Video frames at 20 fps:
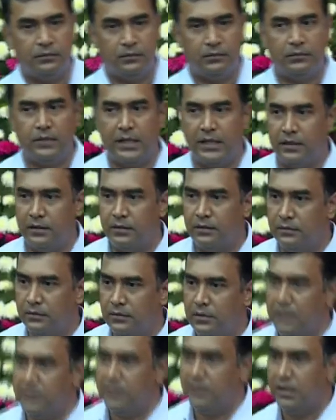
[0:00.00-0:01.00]
like
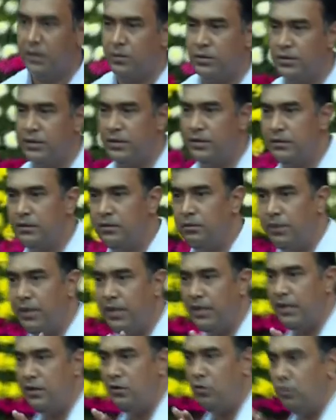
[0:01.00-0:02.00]
other chemistries,
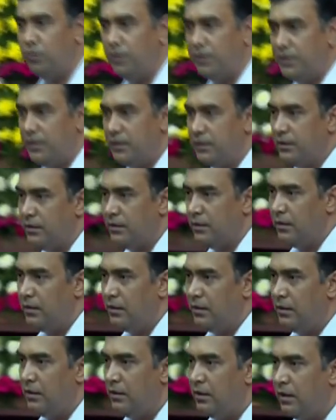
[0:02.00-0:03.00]
break into pieces
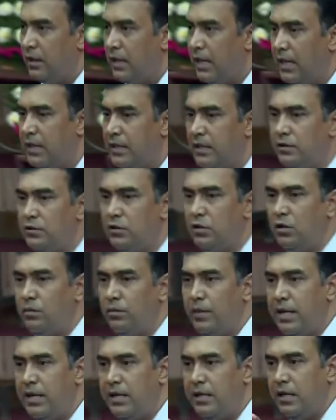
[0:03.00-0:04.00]
and instead of
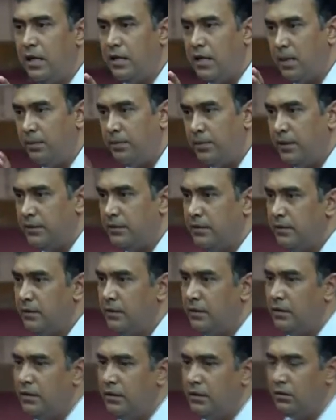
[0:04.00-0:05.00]
binding adapters,
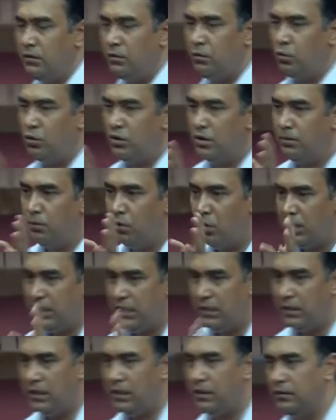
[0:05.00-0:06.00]
you put a poly
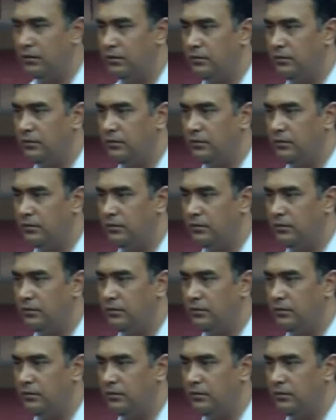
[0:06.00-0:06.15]
tail